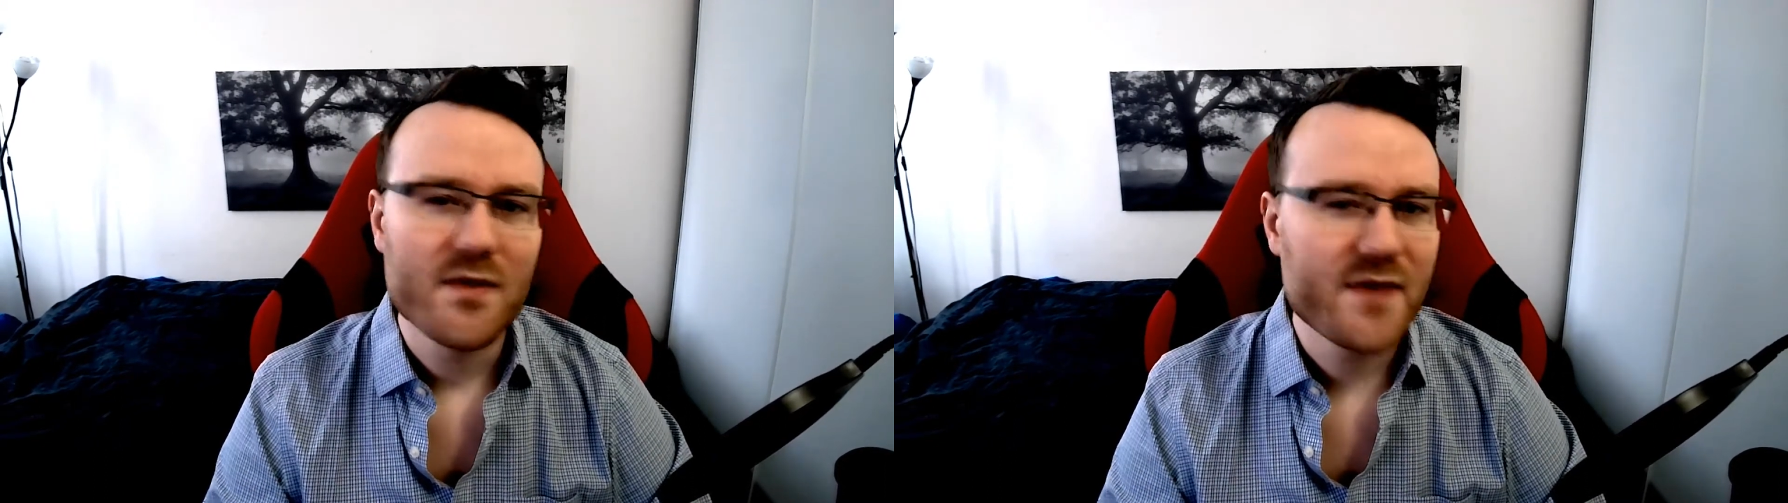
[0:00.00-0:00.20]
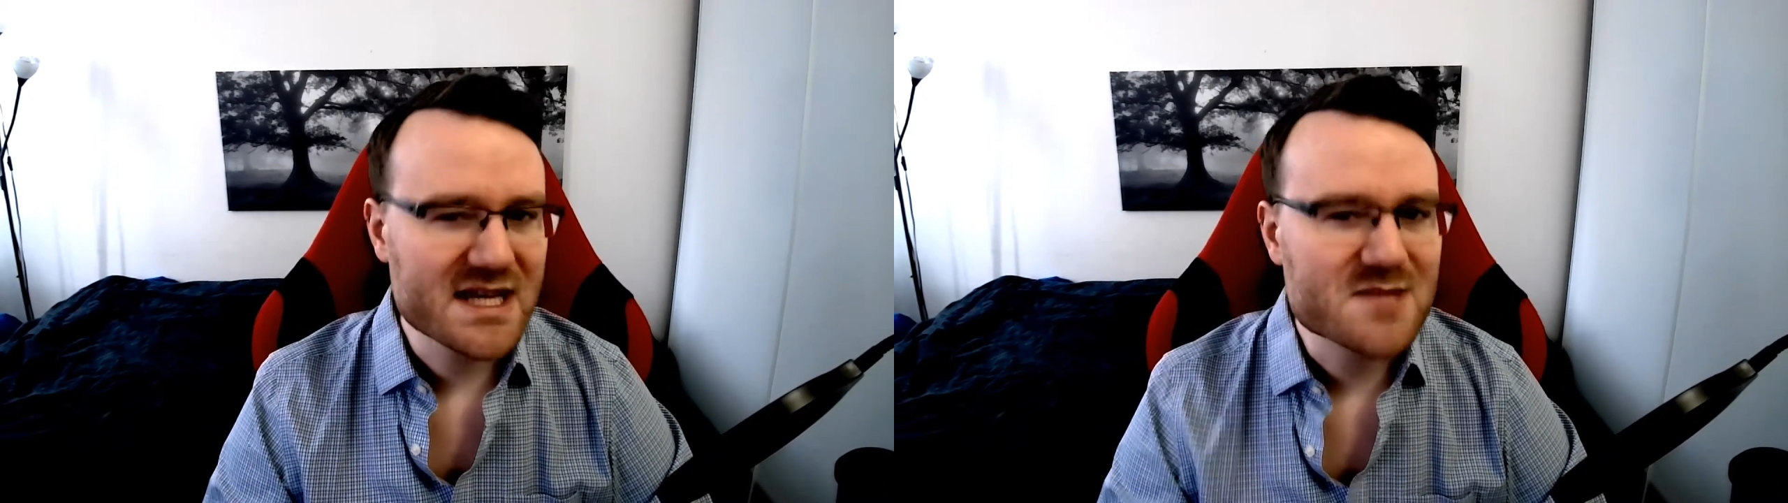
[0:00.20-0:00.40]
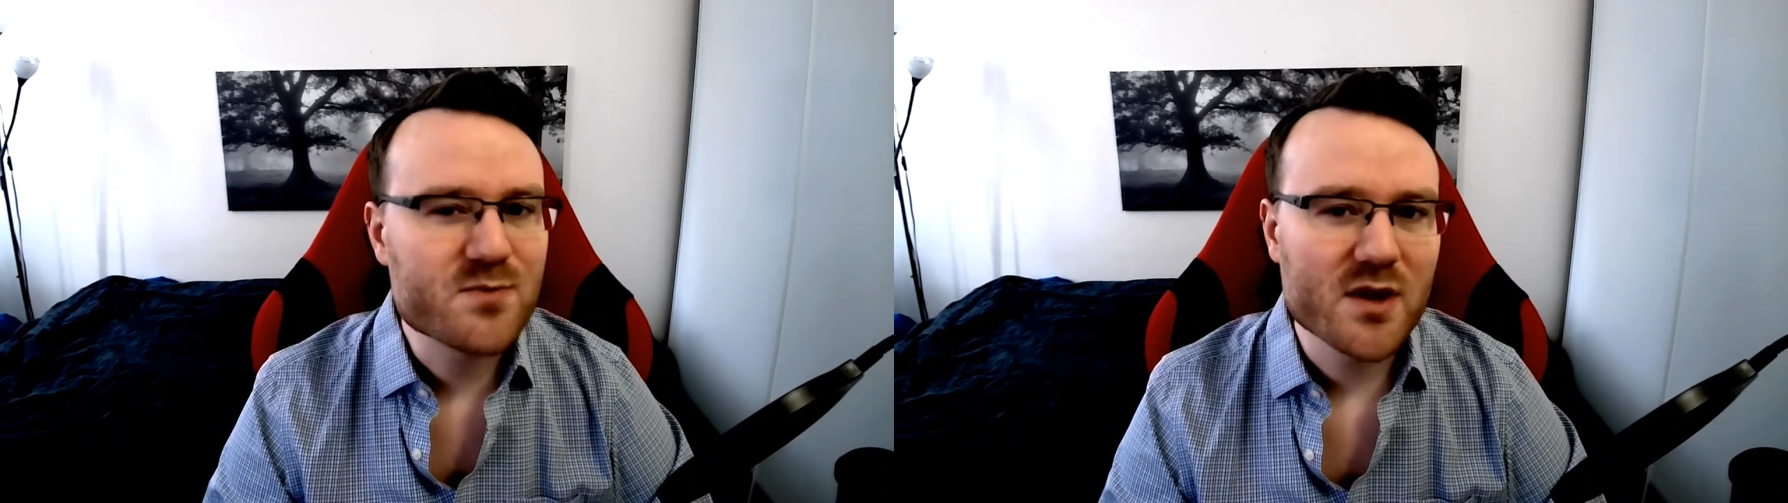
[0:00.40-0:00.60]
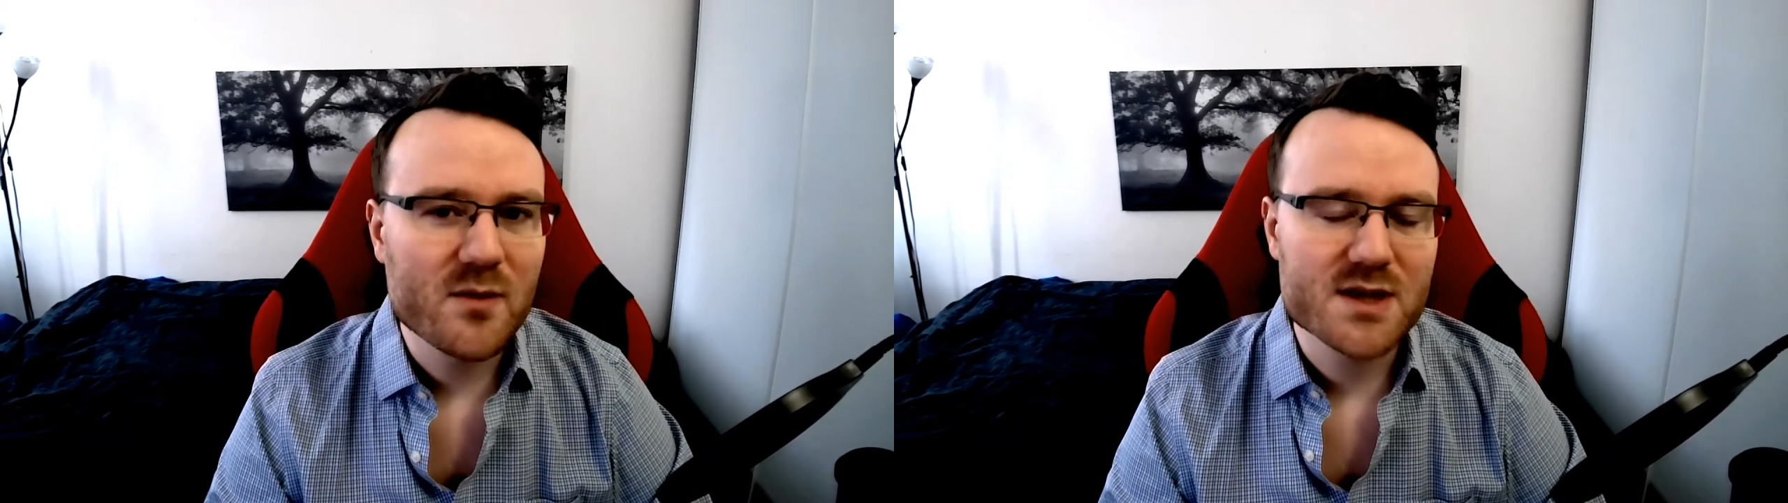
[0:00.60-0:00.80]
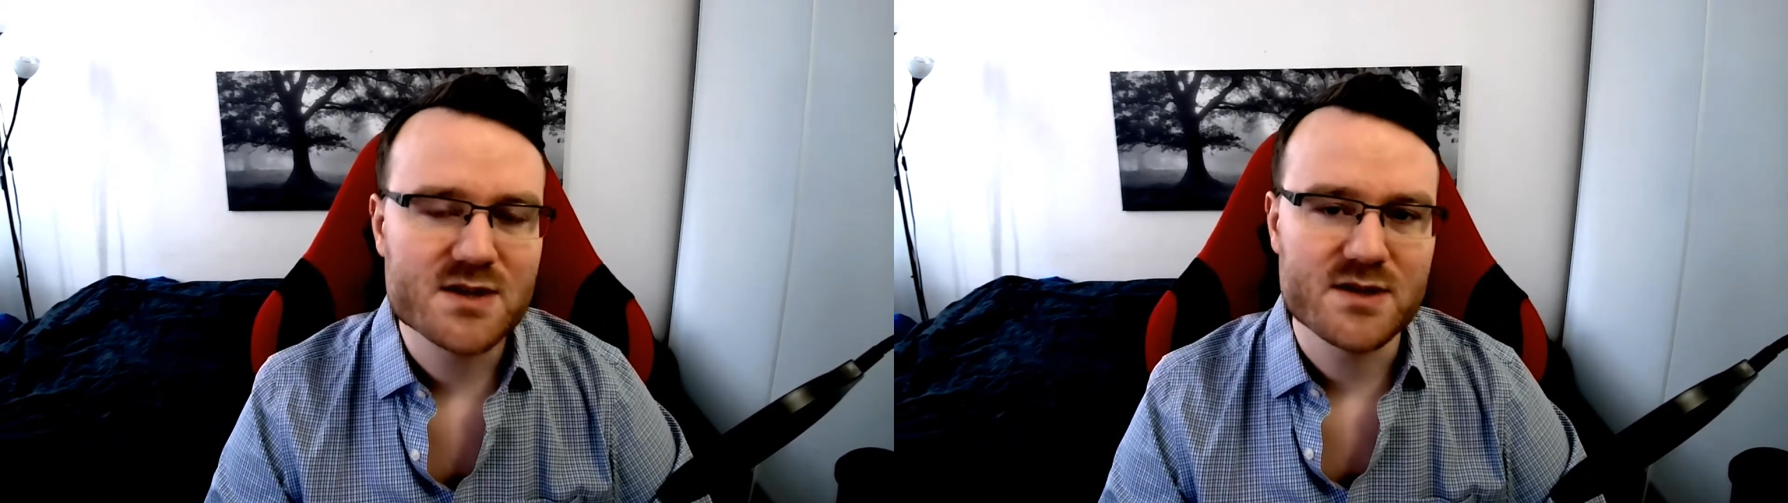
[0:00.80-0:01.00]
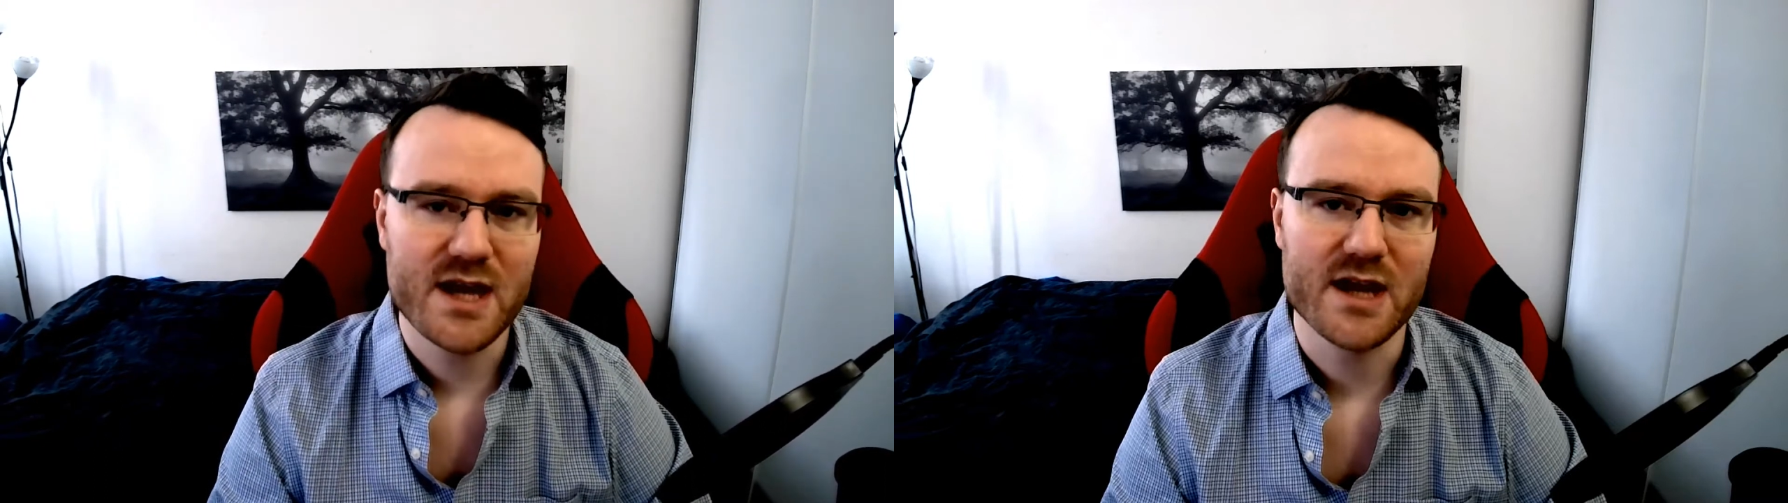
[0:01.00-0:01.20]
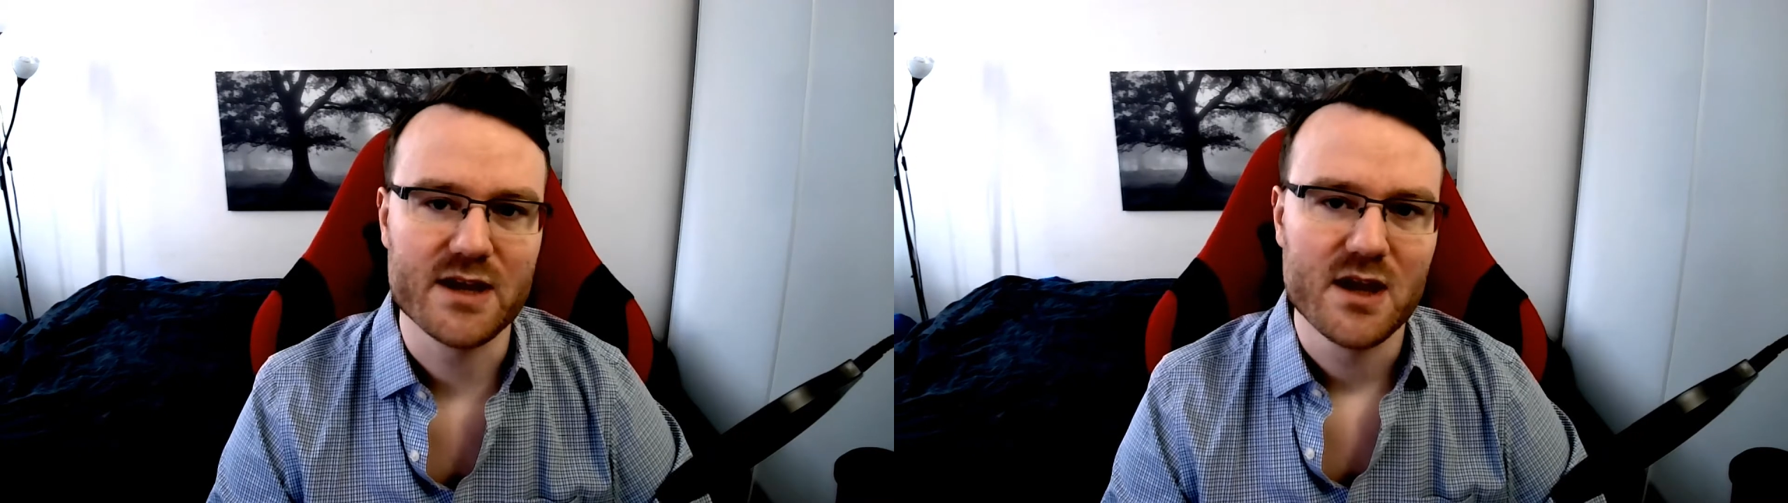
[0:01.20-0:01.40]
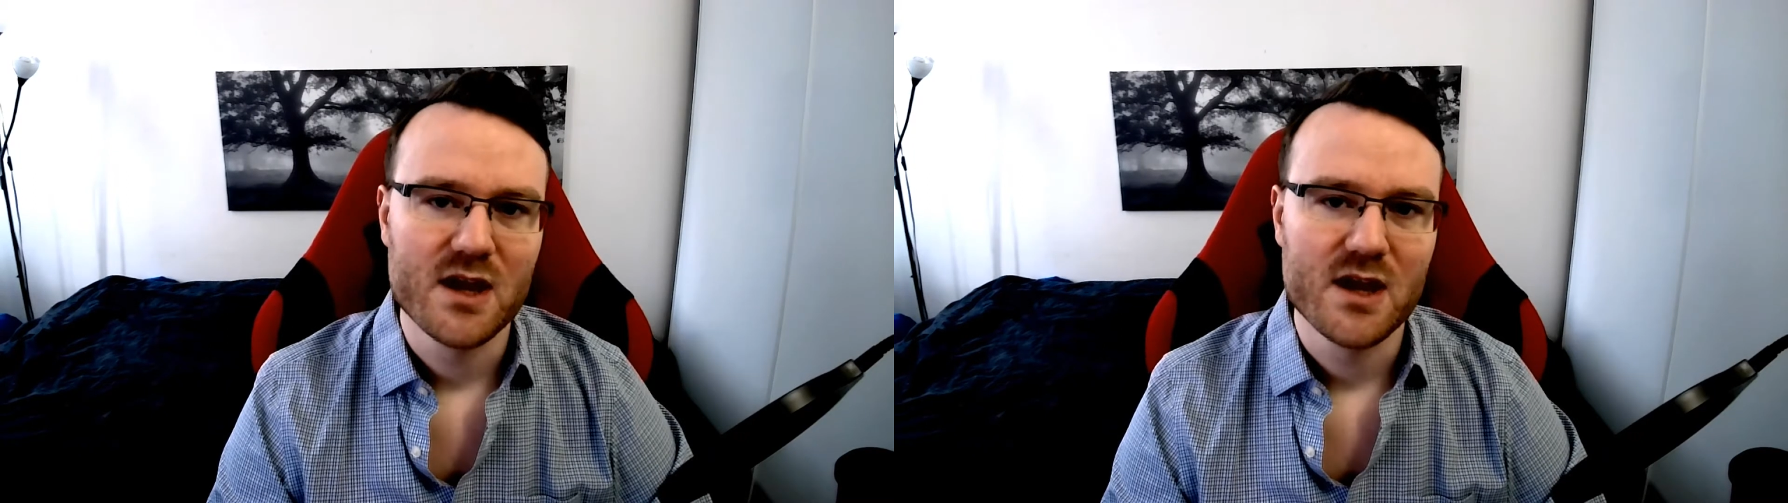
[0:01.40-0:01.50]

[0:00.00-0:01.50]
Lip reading: that's pretty much dead.